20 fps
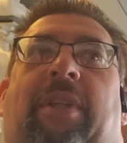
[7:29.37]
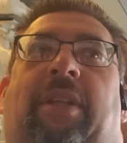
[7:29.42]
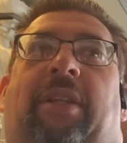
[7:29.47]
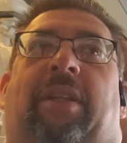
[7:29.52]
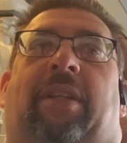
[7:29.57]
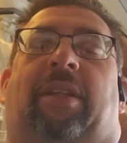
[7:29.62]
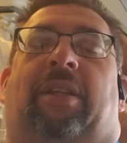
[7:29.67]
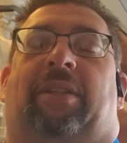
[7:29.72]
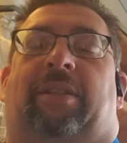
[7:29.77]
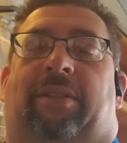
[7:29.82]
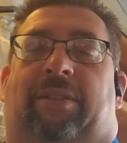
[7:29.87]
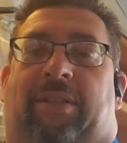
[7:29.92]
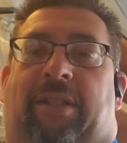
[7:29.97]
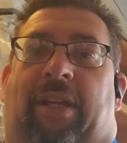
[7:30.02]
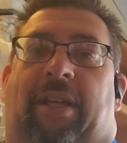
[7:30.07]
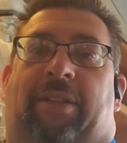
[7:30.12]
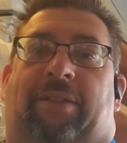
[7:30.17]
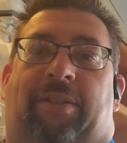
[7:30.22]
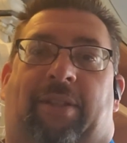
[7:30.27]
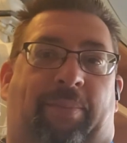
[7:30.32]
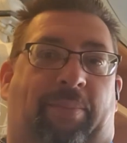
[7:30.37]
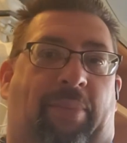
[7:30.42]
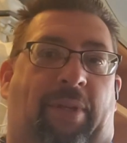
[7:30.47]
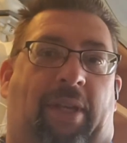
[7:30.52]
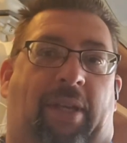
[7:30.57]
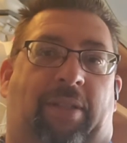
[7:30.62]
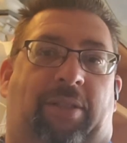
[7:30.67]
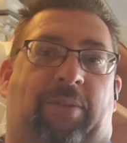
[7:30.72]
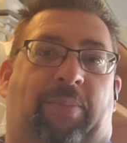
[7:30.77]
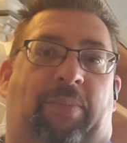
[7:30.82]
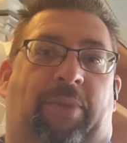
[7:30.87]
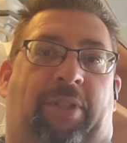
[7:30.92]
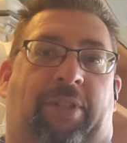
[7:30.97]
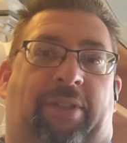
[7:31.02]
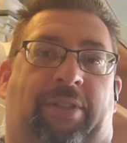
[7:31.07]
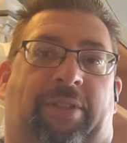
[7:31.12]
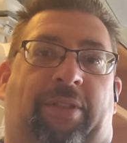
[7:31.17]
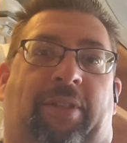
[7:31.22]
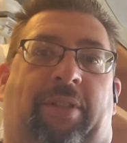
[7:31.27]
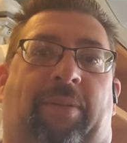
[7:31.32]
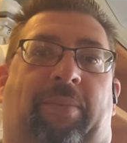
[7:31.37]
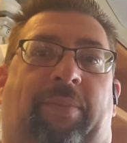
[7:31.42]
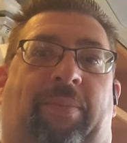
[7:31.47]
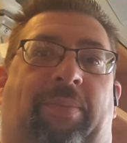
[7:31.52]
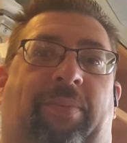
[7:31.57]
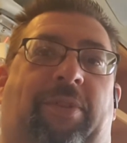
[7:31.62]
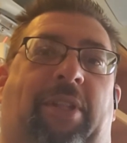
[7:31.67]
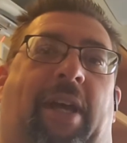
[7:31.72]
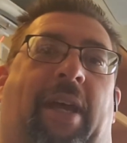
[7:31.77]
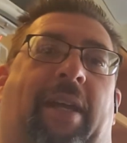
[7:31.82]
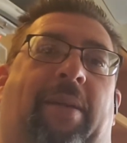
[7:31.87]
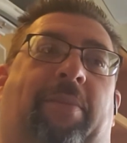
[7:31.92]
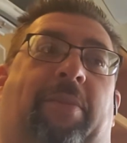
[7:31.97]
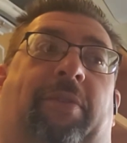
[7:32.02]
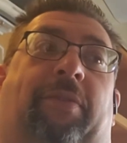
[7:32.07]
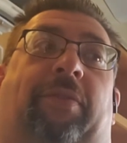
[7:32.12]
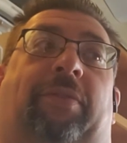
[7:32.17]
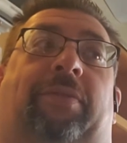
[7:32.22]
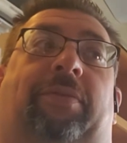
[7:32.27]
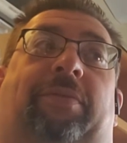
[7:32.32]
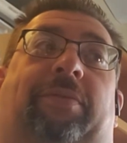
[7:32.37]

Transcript: They did a diaphragm patch because in the time of